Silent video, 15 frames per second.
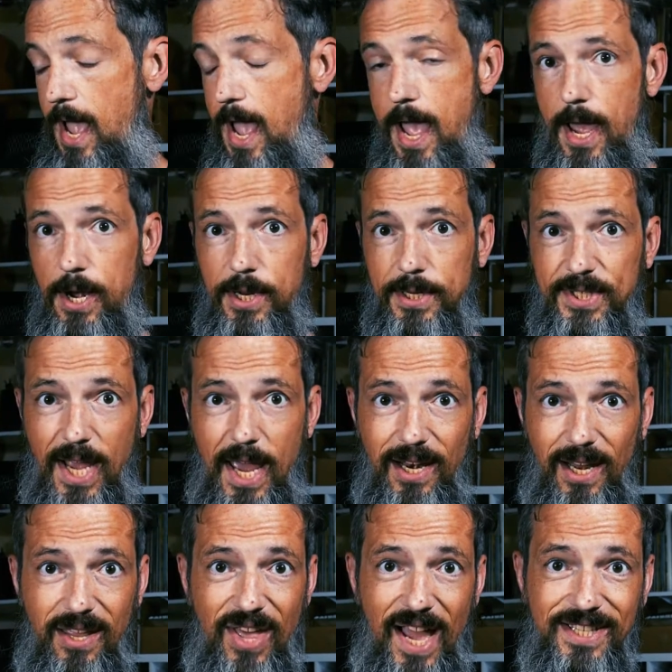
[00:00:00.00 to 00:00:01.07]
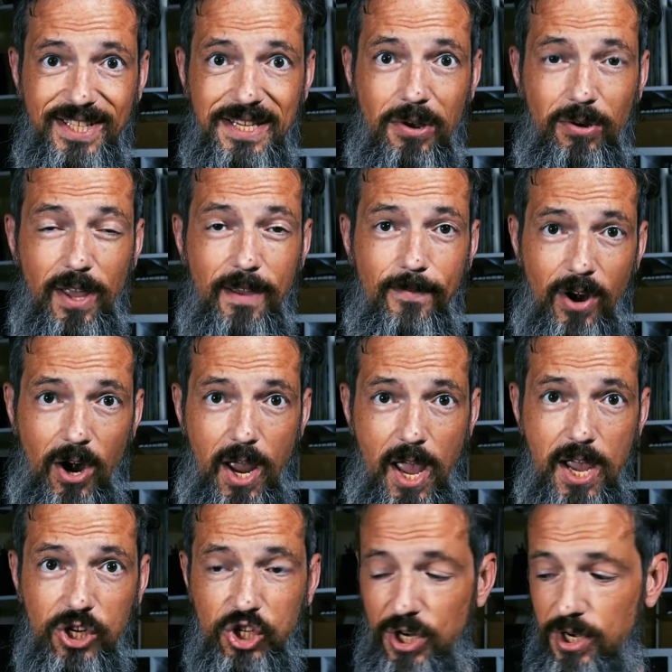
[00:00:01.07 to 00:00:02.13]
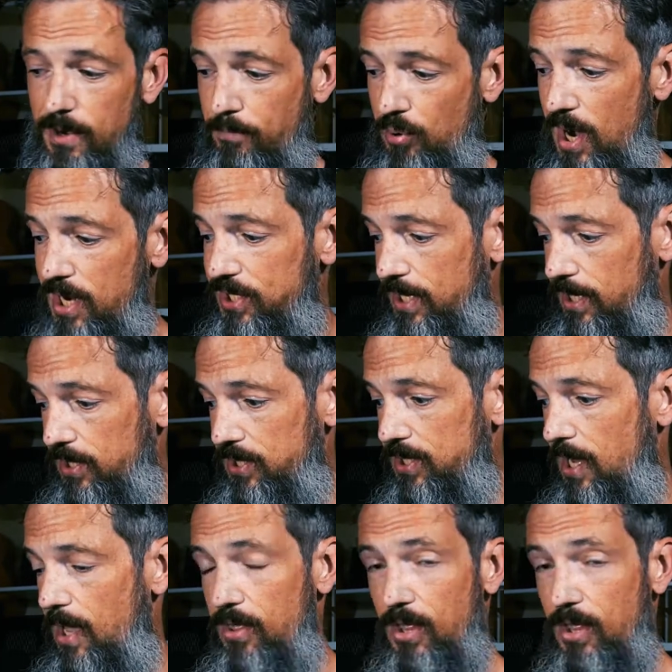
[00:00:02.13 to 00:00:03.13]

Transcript: And sadly, that's the only variation in pressings.